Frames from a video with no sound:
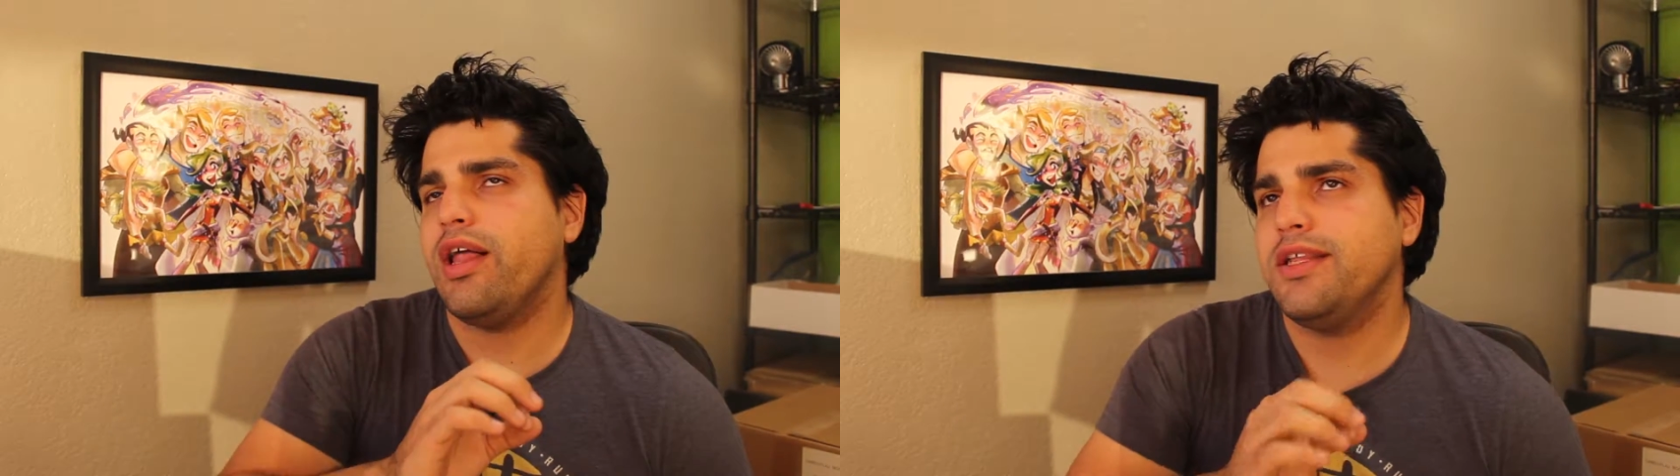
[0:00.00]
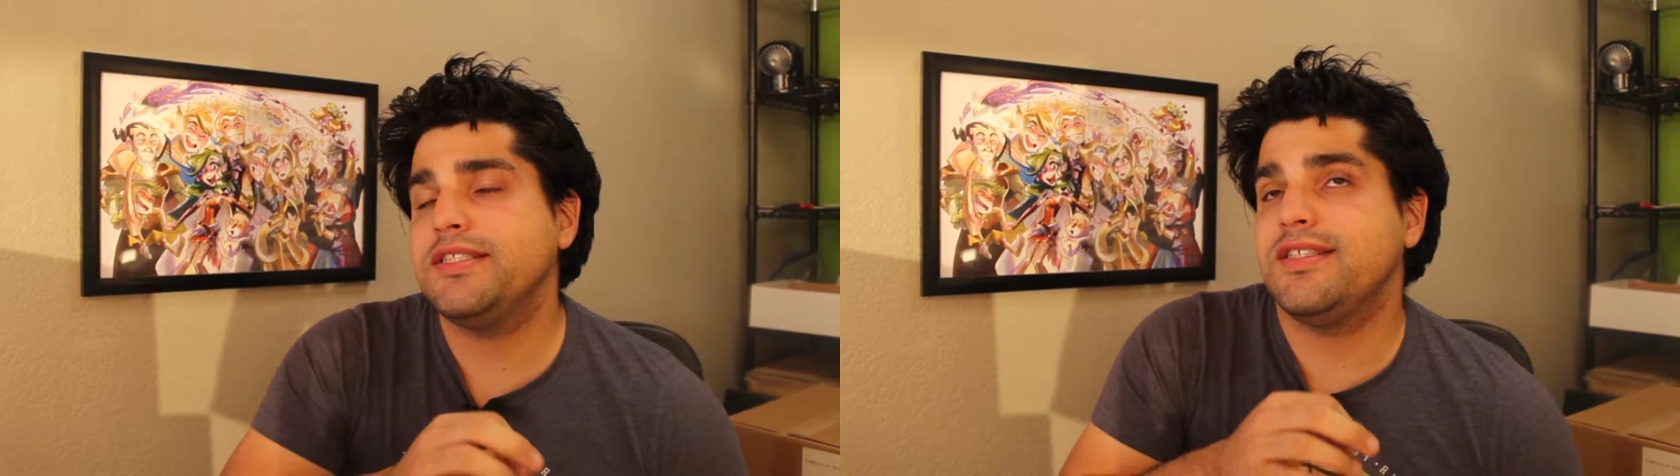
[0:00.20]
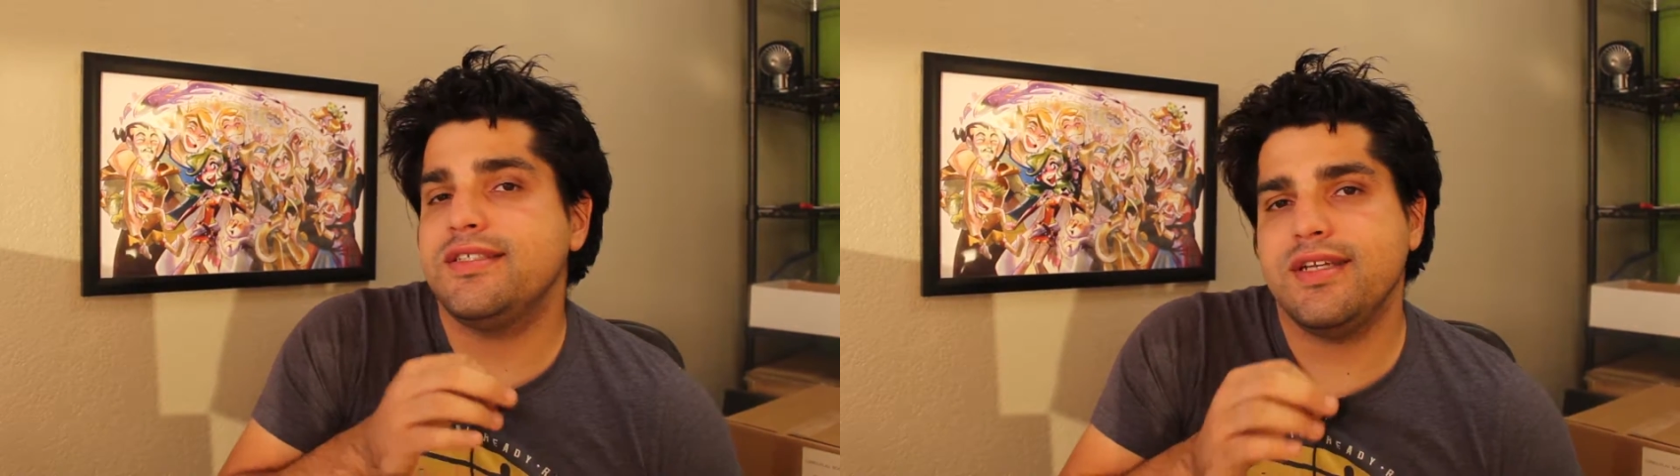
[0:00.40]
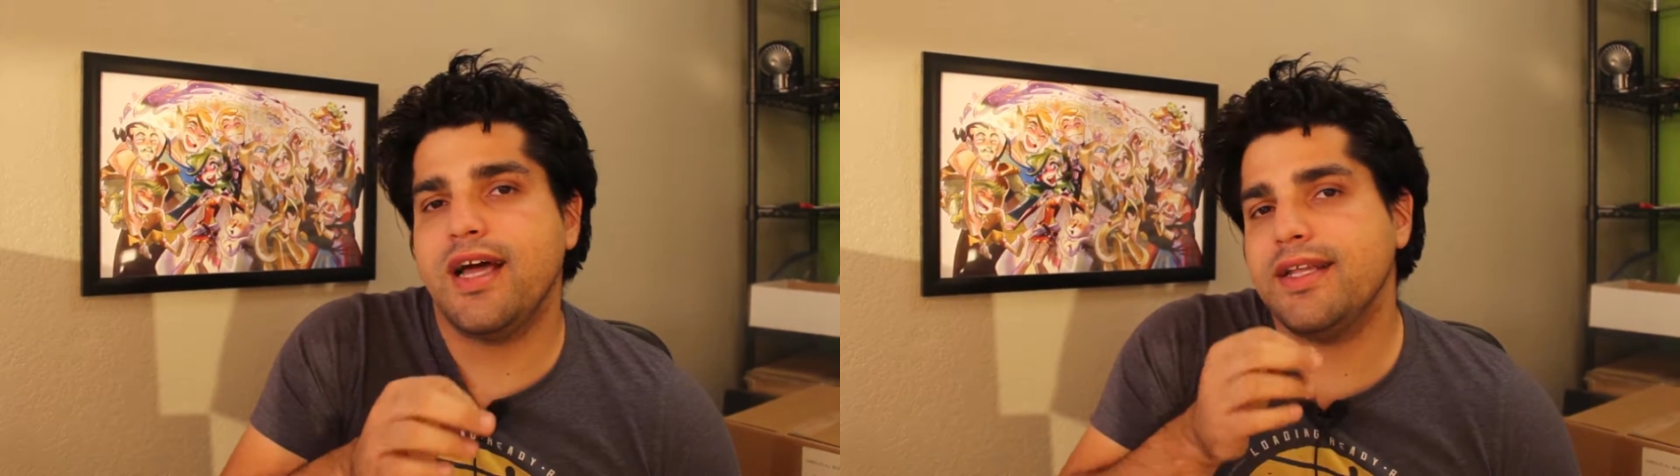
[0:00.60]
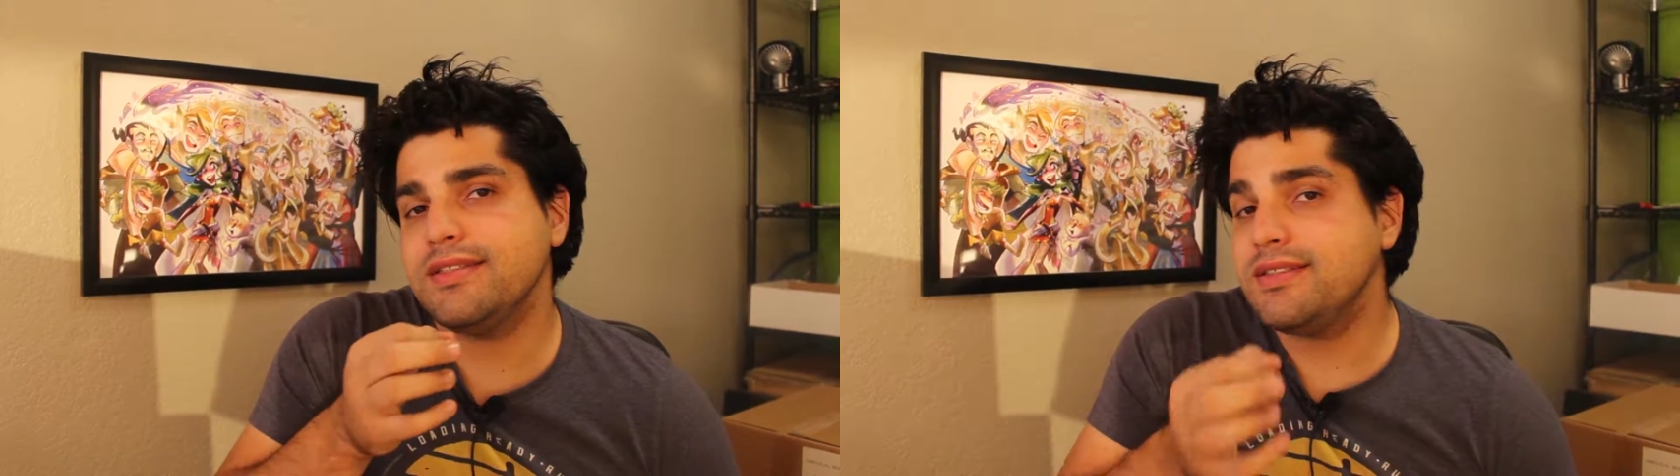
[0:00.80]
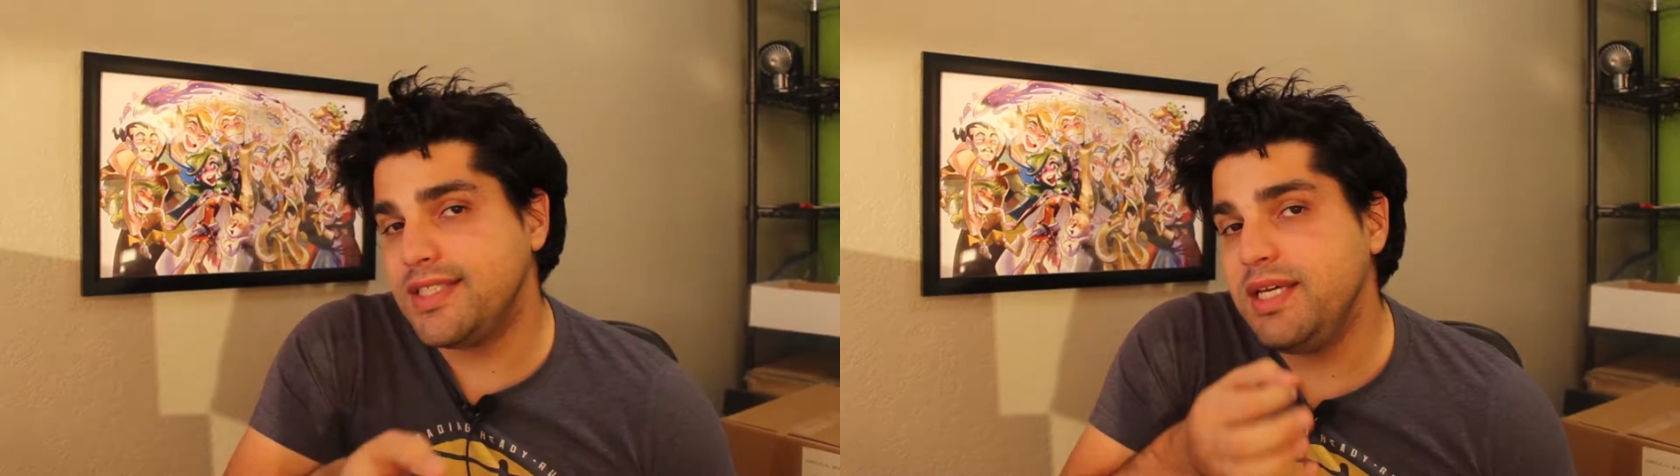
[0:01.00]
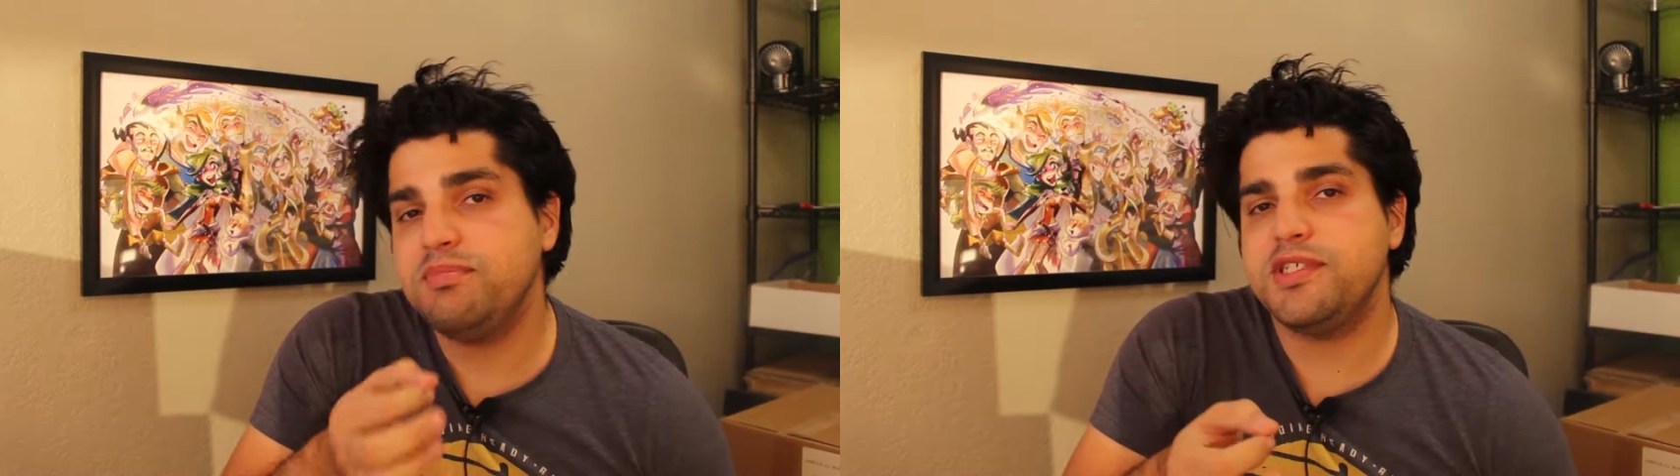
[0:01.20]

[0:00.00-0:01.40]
College does not seem